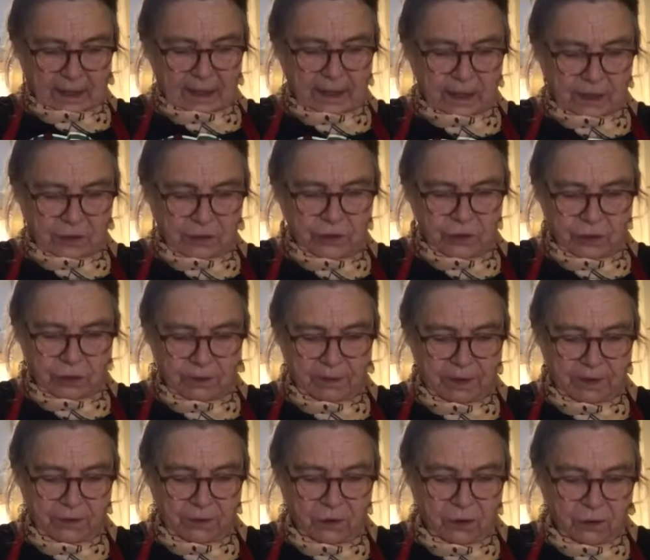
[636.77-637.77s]
Here in
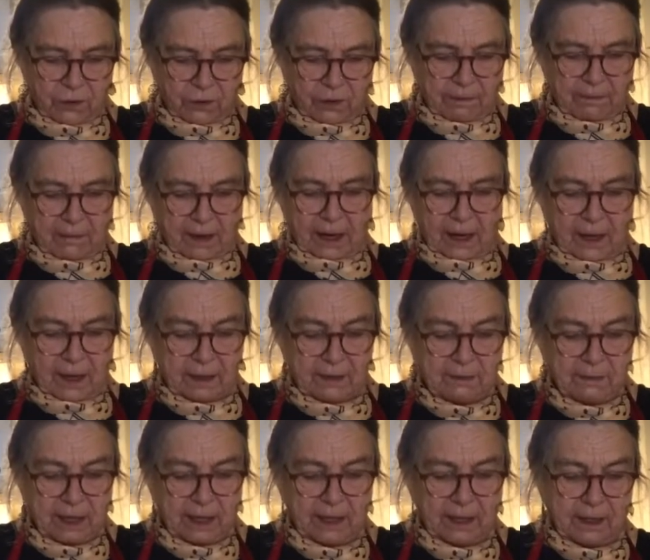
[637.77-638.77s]
Germany, they're all going mad
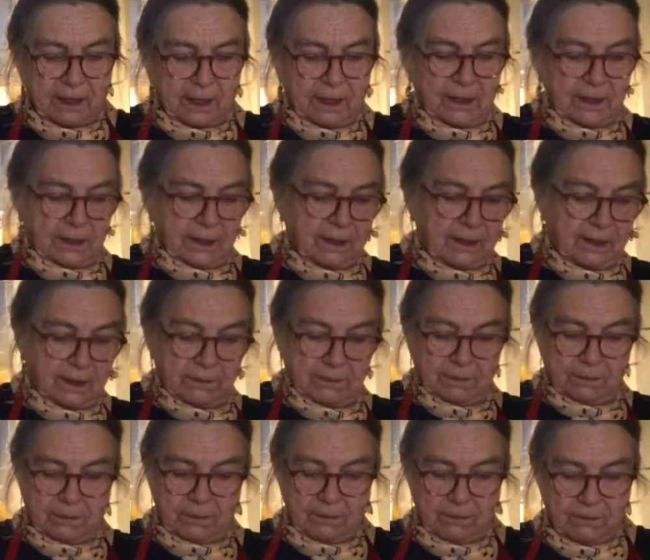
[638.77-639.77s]
making
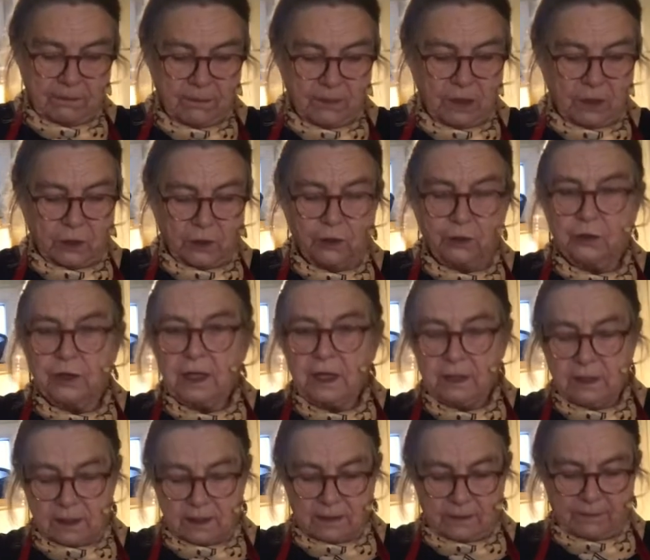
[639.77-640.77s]

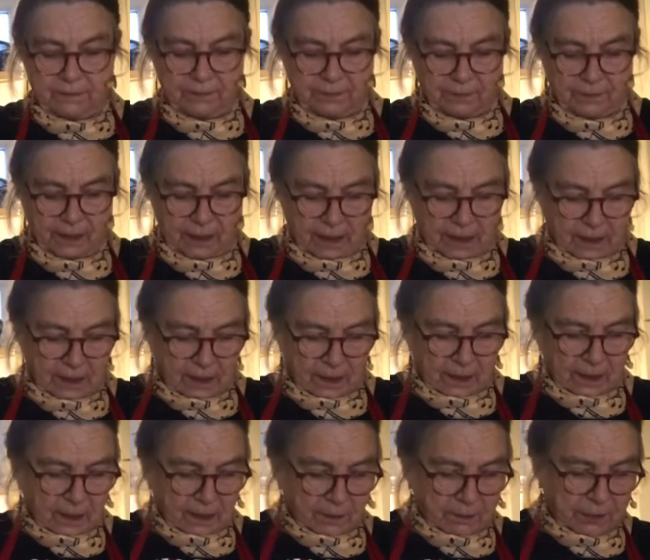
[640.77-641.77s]
cookies,
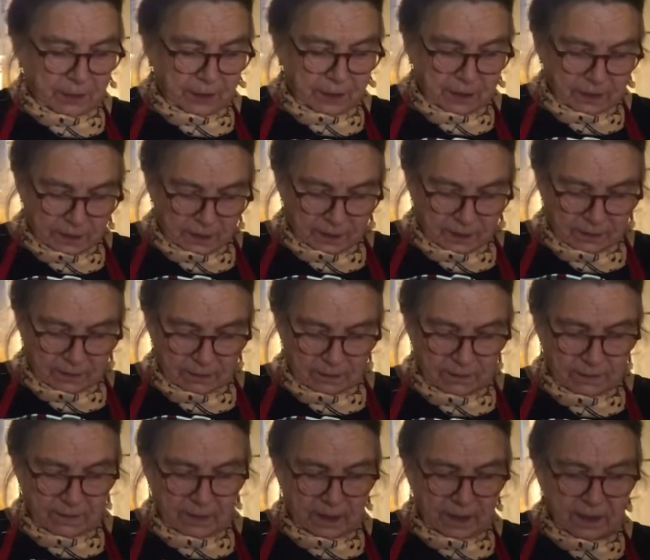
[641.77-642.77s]
but
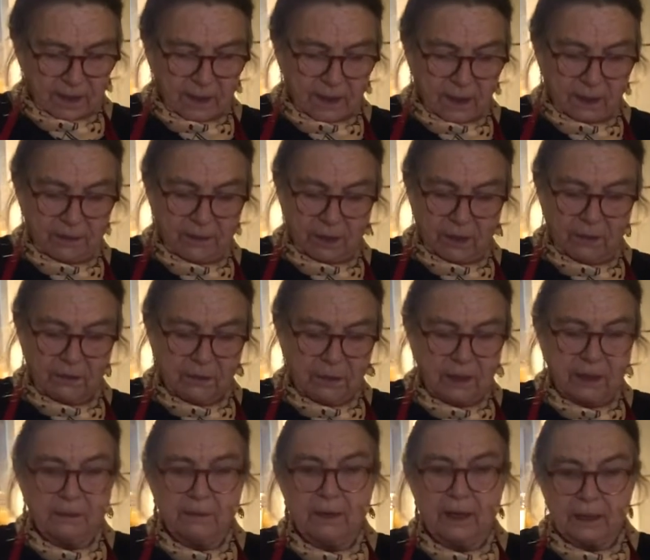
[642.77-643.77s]
like I said, I'm not
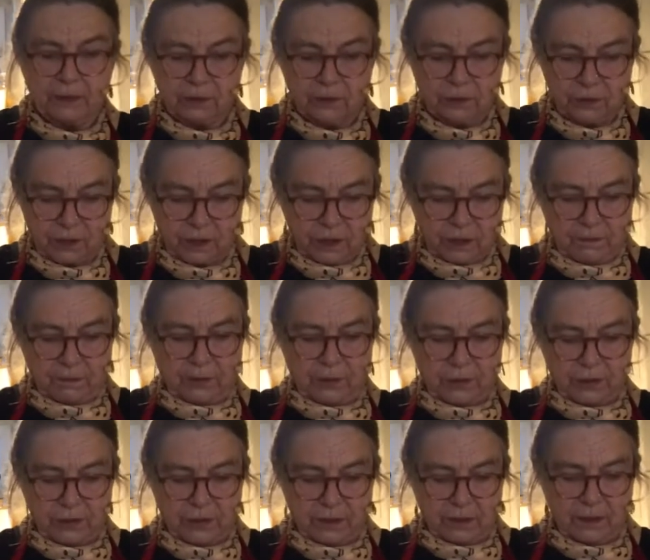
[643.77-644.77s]
really a mad cookie
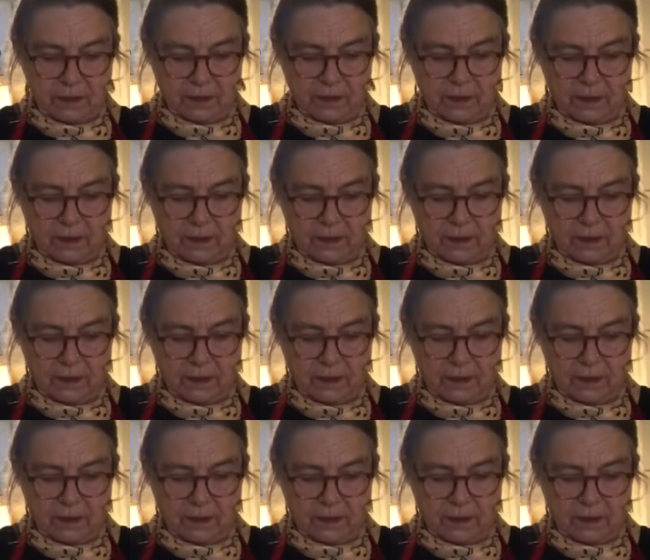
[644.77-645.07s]
person.